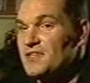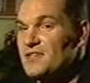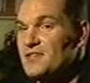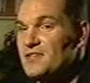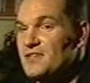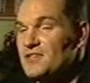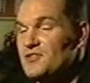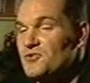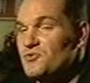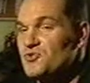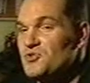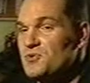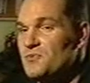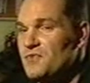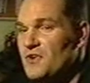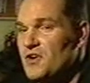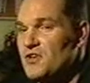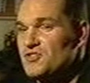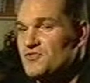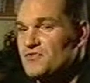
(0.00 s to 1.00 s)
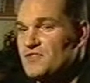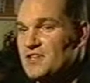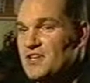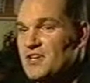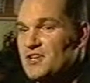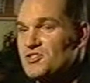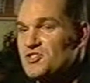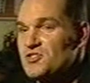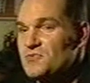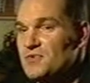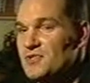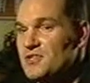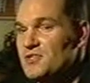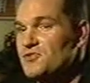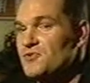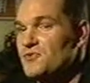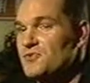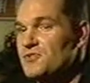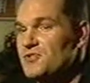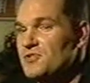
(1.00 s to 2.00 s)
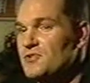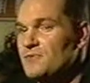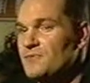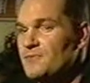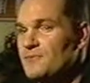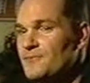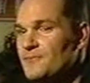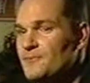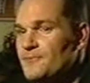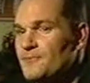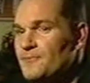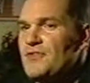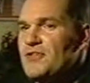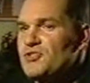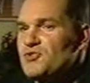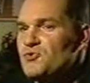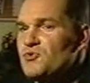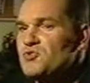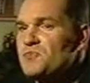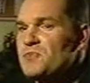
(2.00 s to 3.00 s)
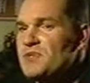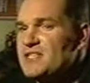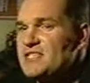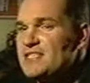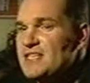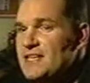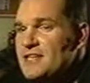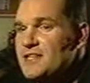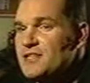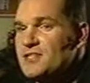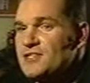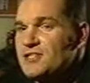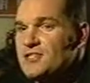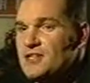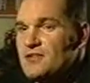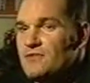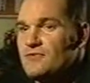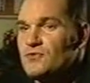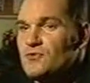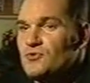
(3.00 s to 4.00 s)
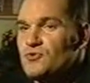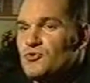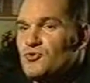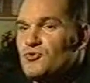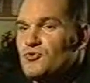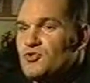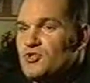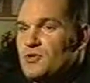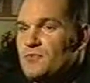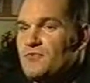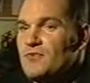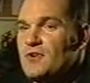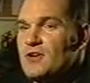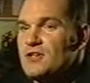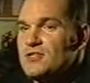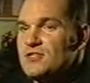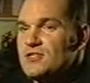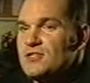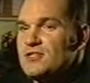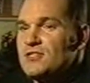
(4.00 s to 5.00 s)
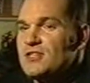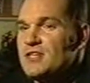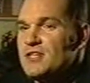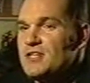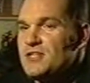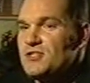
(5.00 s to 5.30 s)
the door supervisor and the customer they're talking to. There's always been a tendency for door supervisors